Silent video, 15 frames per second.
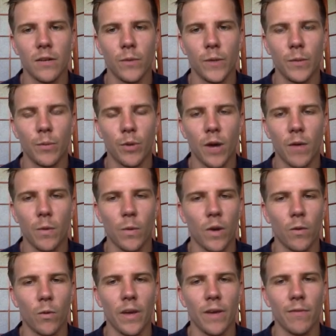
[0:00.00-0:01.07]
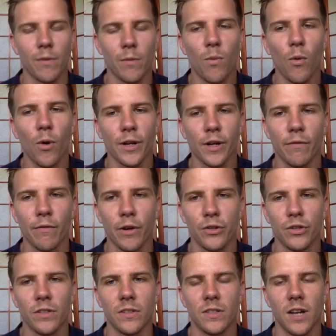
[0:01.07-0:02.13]
We'd probably want to wait for more
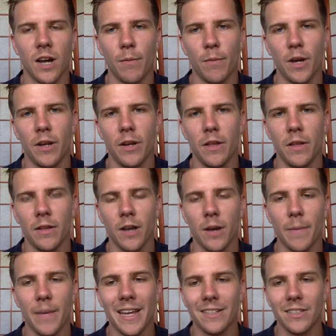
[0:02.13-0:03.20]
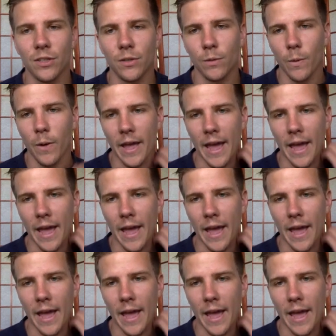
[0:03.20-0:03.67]
conversions to come in to